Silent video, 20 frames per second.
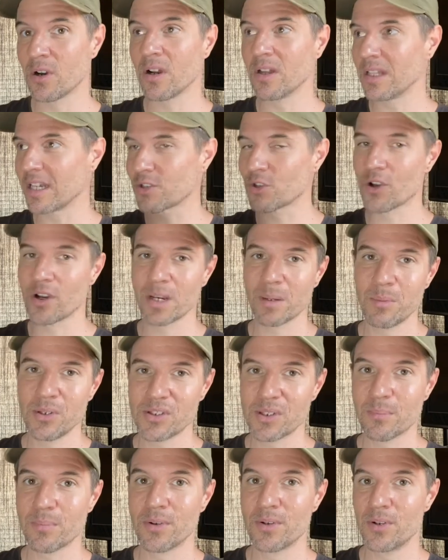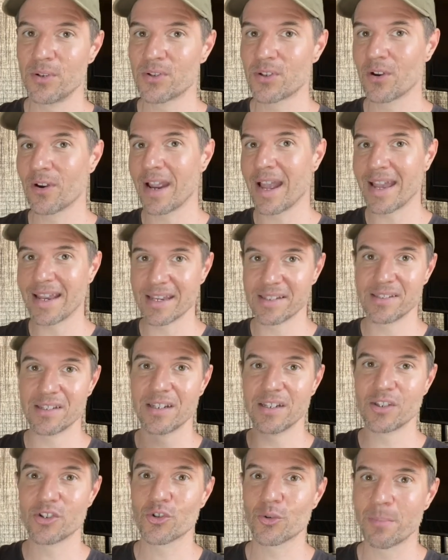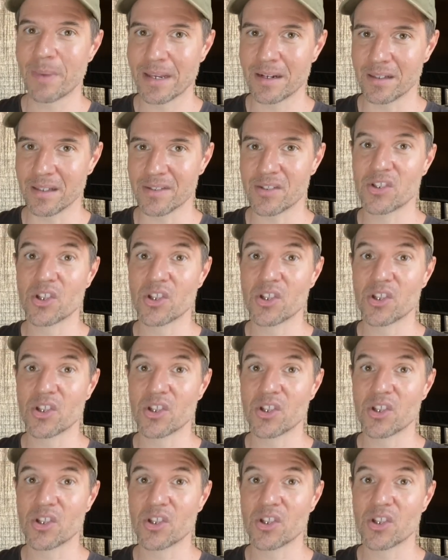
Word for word: electronic music producer, and as an instrumentalist.